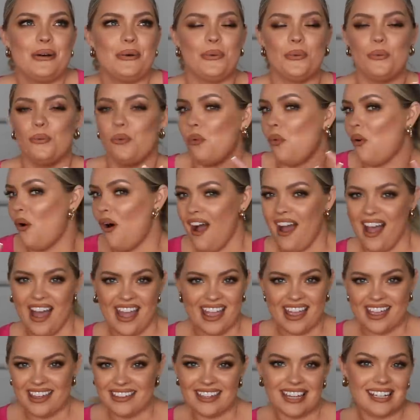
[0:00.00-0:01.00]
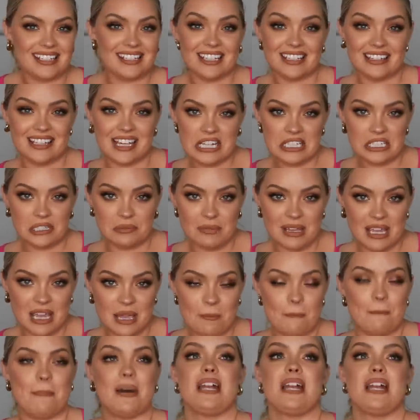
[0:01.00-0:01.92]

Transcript: why that did that to me,